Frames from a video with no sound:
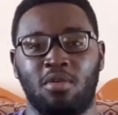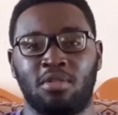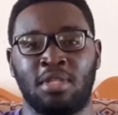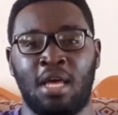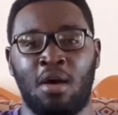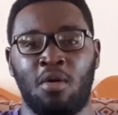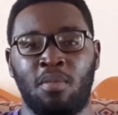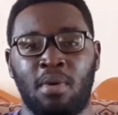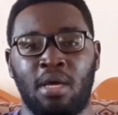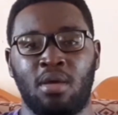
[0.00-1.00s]
Now,
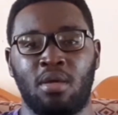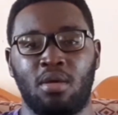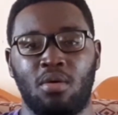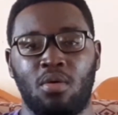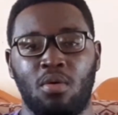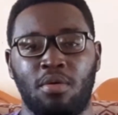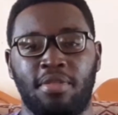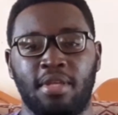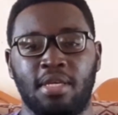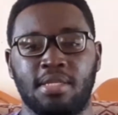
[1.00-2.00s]
my whole
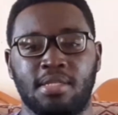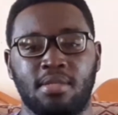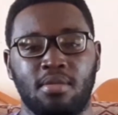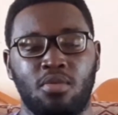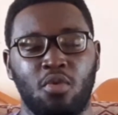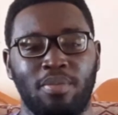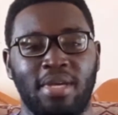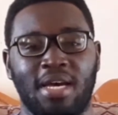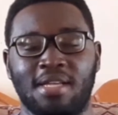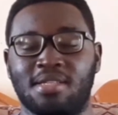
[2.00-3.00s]
thing is, don't
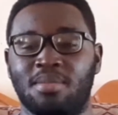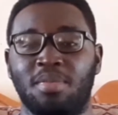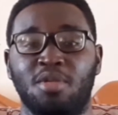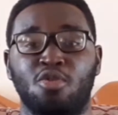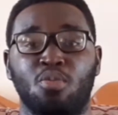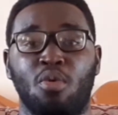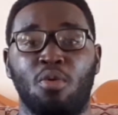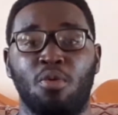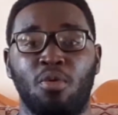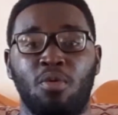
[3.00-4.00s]
make assembly
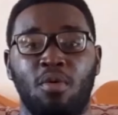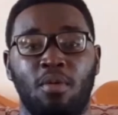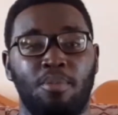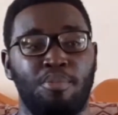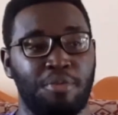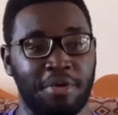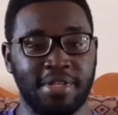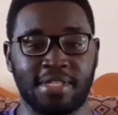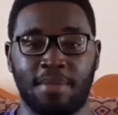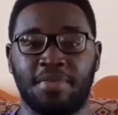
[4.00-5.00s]
tomorrow. Pray
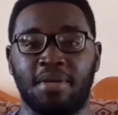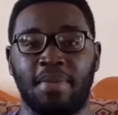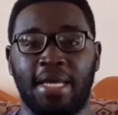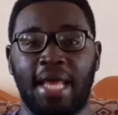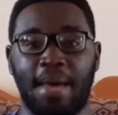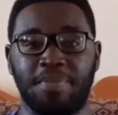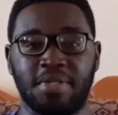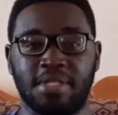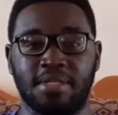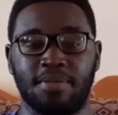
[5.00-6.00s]
something bad
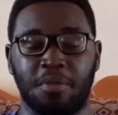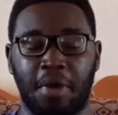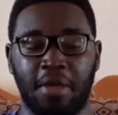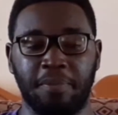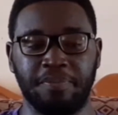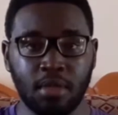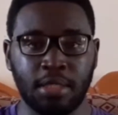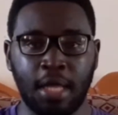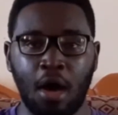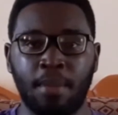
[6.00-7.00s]
happens, right?
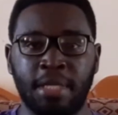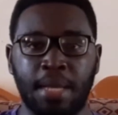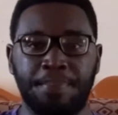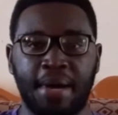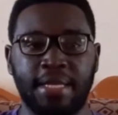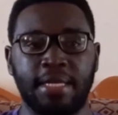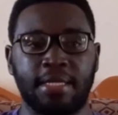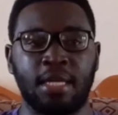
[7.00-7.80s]
Now I'm in a panic.